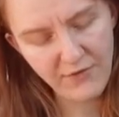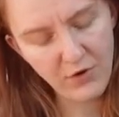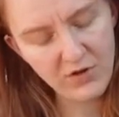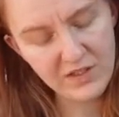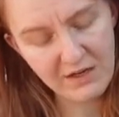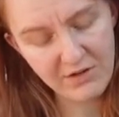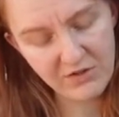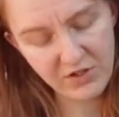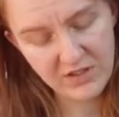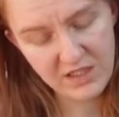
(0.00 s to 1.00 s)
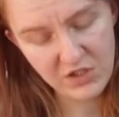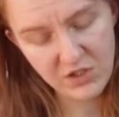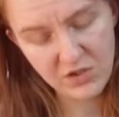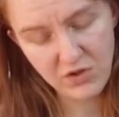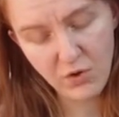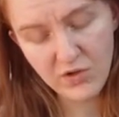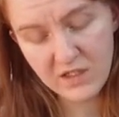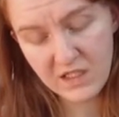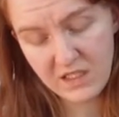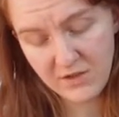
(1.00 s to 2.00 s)
voluntary transition to the
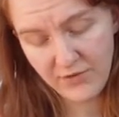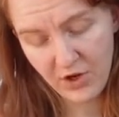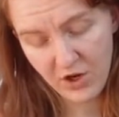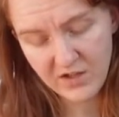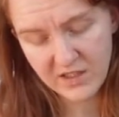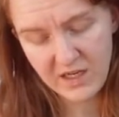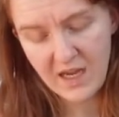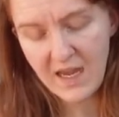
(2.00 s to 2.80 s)
oddities of her cousin,